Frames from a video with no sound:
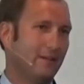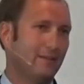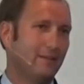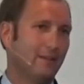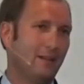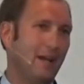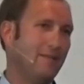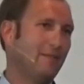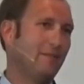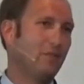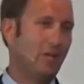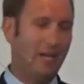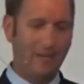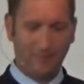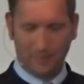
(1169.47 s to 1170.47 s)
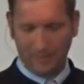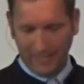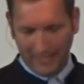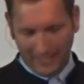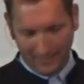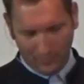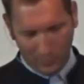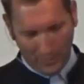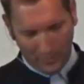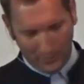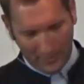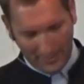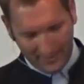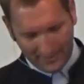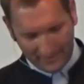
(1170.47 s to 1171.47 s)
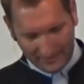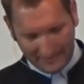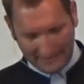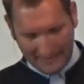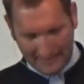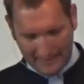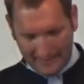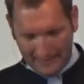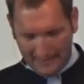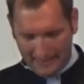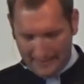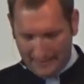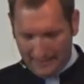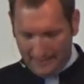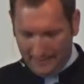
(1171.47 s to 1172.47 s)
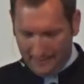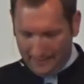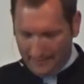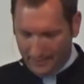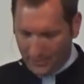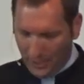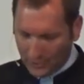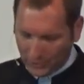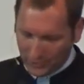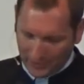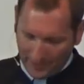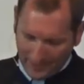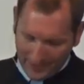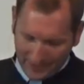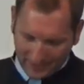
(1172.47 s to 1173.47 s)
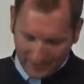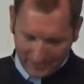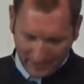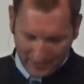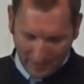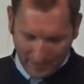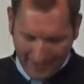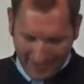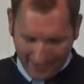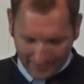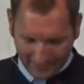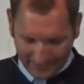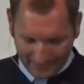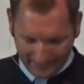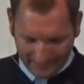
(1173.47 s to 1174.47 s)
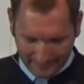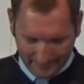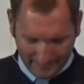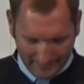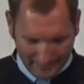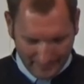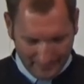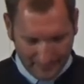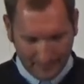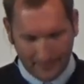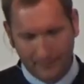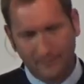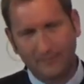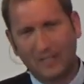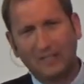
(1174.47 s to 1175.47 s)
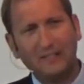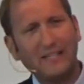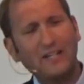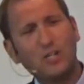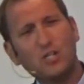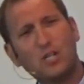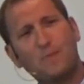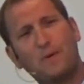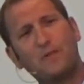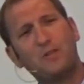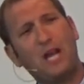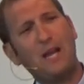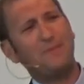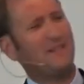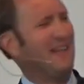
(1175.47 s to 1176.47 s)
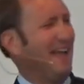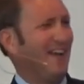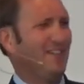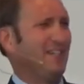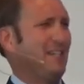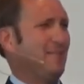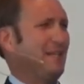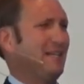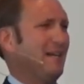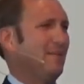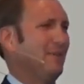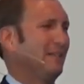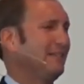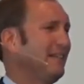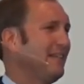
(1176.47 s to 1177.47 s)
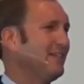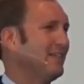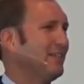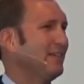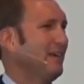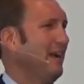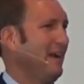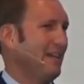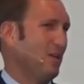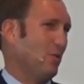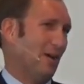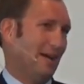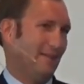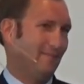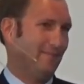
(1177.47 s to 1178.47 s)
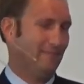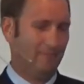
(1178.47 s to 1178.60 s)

the life of James being what it was. There's also something to consider about the leadership of James and how did he become a leader anyway?